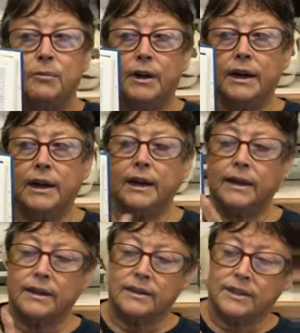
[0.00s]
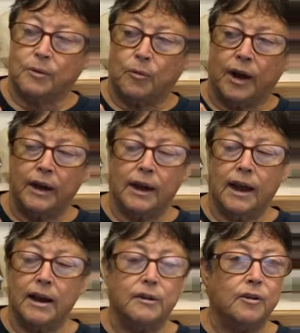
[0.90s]
what it is. What
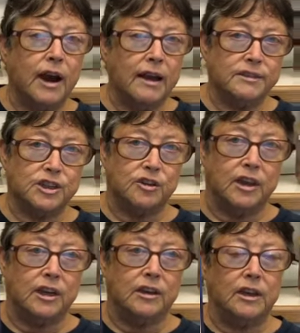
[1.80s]
kind of graphs are they